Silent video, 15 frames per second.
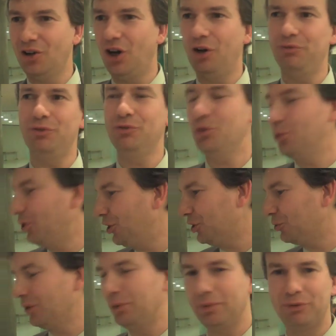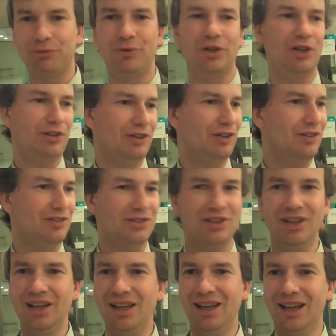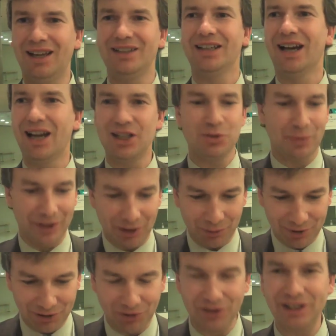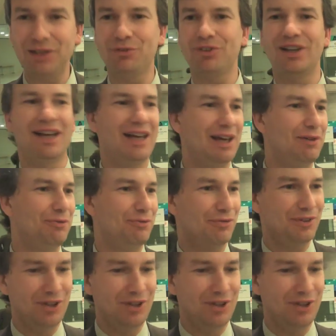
half of the world will be flooded and the ice barrier will not even have